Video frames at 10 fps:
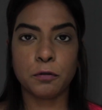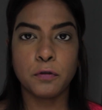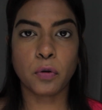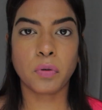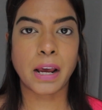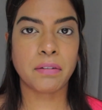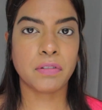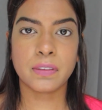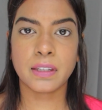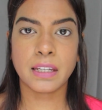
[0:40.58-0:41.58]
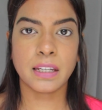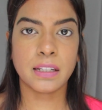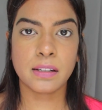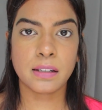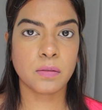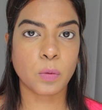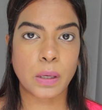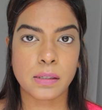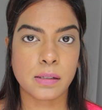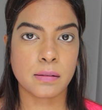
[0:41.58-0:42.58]
for everything Indian
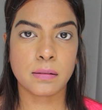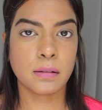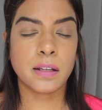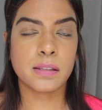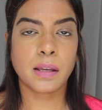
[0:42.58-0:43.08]
Western. It's